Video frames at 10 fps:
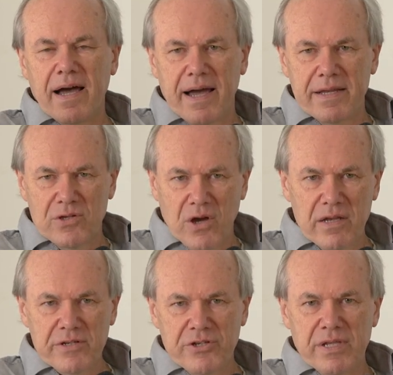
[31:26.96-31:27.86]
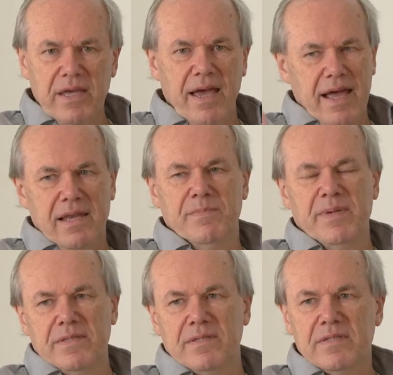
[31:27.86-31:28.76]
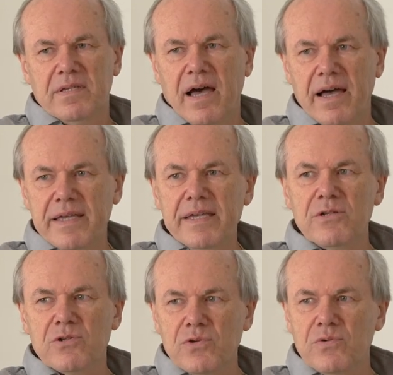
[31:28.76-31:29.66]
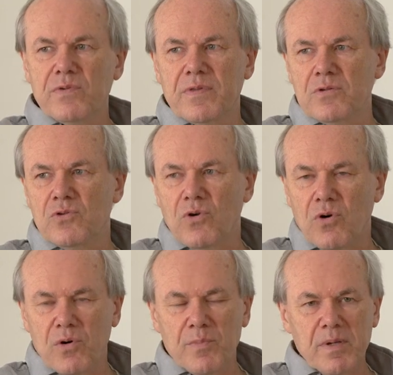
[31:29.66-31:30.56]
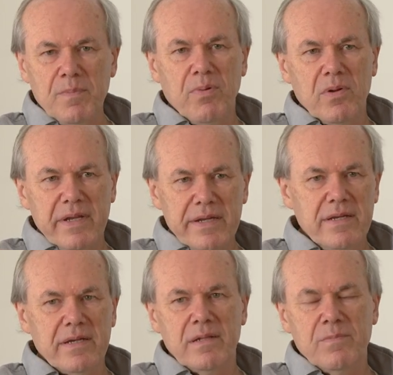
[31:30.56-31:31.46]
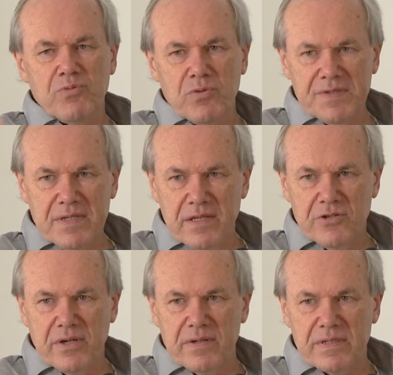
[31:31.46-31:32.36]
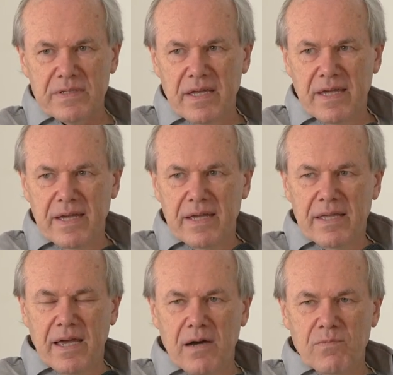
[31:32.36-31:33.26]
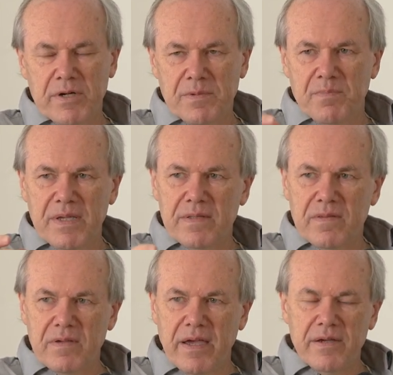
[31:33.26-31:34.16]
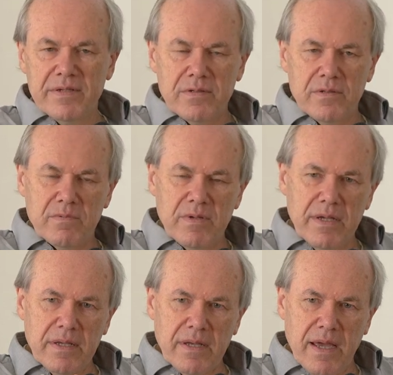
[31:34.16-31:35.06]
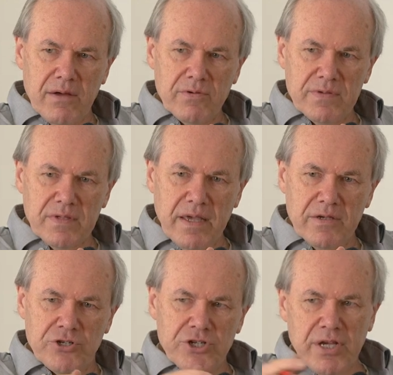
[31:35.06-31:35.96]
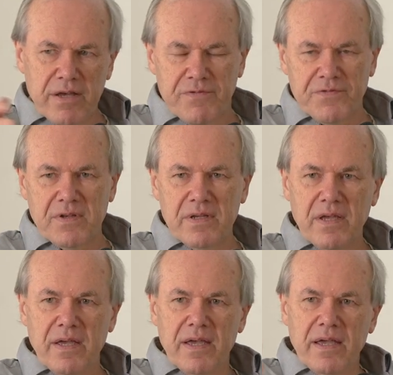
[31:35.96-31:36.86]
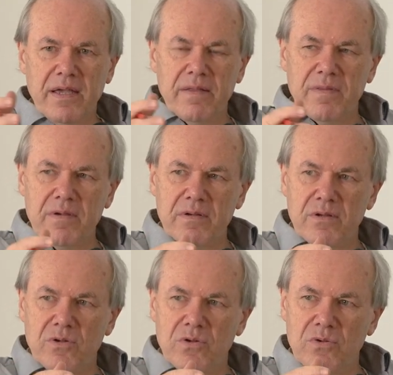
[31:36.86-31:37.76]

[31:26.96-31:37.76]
ideology elements, into the normal political procedures. Yeah, what means there is a shift in the